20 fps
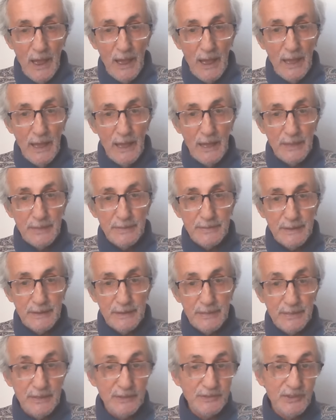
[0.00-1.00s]
and
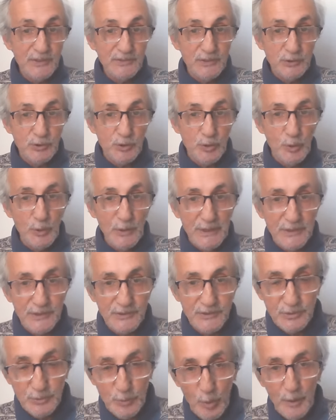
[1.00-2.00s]
this is a truly
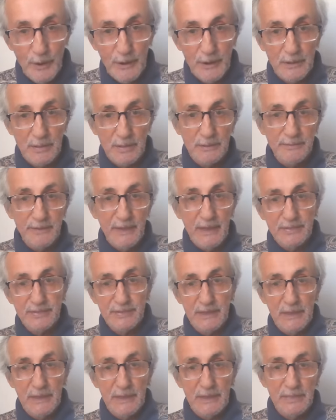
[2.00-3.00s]
historical
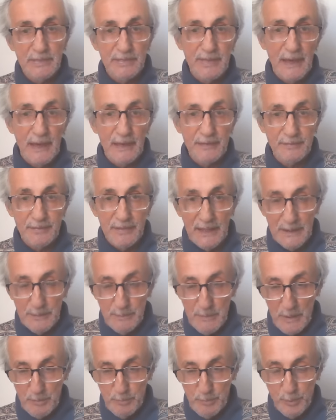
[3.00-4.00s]
event in that
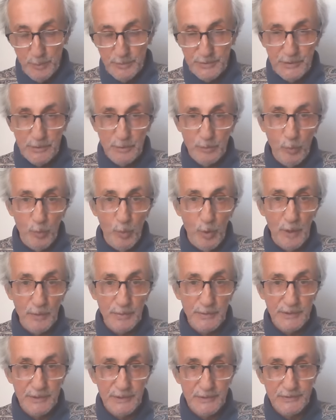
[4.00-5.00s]
Vladimir Putin
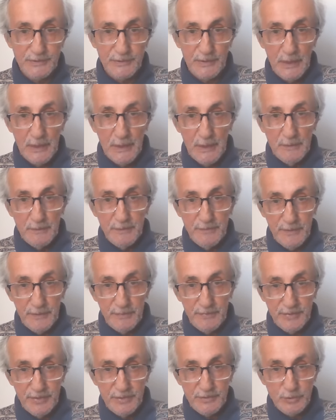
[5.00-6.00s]
won his
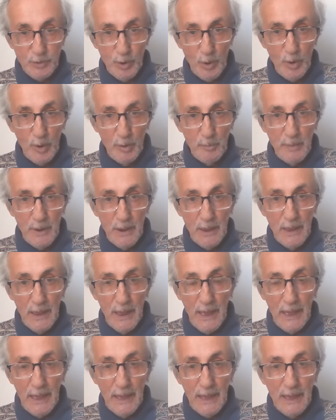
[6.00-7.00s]
fifth term
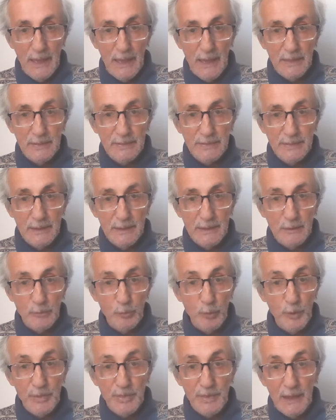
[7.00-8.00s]
and
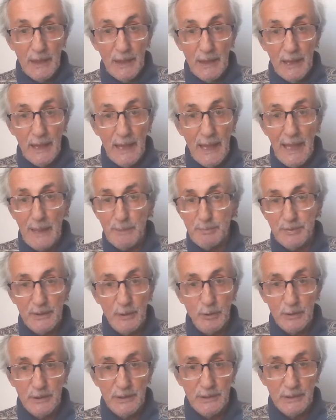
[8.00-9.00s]
with
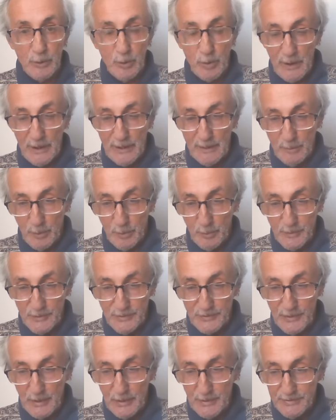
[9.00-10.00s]
absolutely incredible
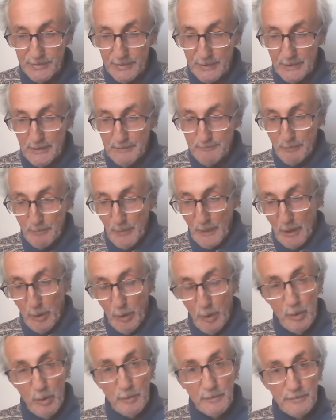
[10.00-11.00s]
result
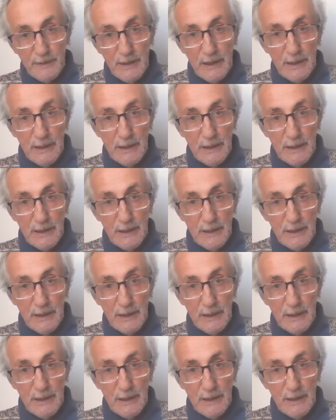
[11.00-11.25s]
of